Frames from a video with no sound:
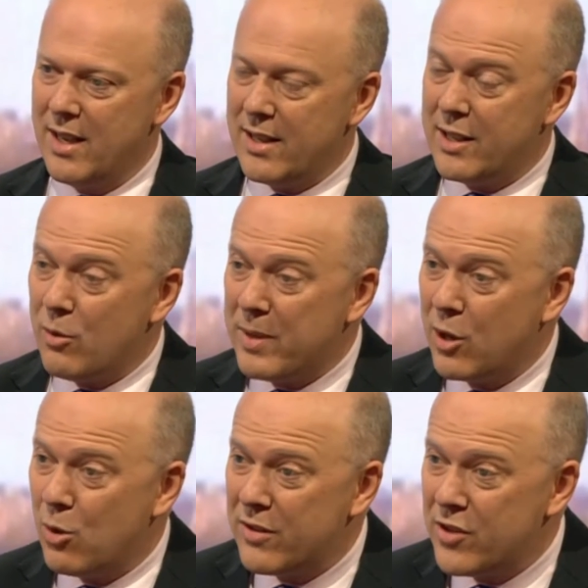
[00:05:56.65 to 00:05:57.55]
If the European
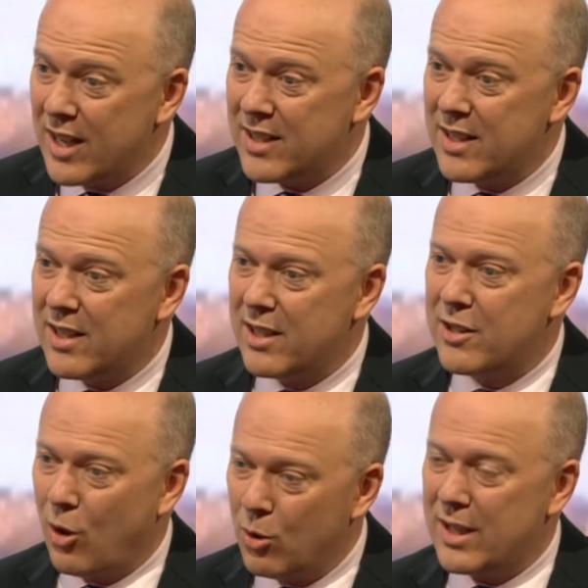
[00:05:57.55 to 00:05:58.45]
Court of Justice has
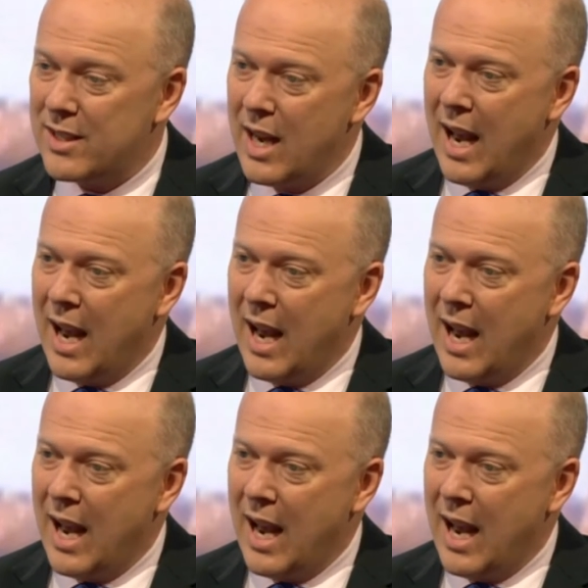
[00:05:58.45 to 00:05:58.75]
told us